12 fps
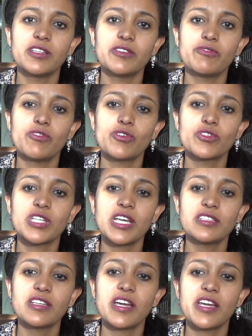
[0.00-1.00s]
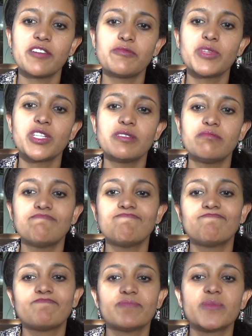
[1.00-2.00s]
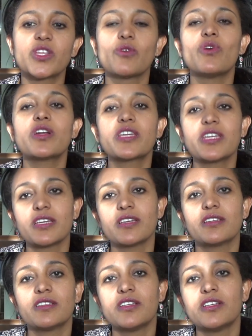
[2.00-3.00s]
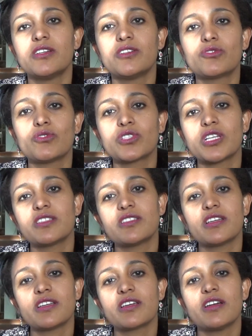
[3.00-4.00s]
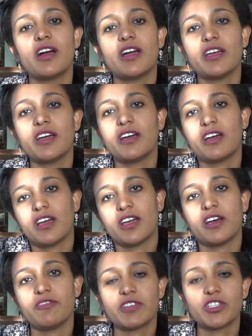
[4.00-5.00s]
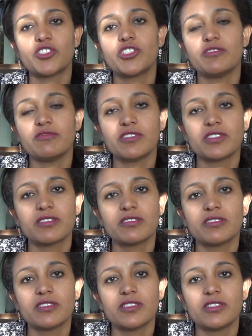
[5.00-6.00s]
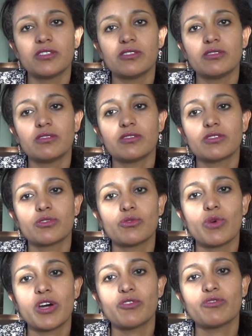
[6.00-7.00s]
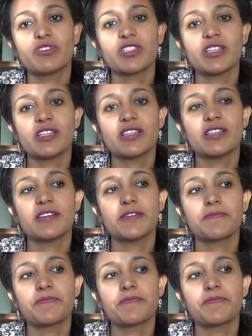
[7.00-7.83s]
for that I have been working so that I have achieved. So one of the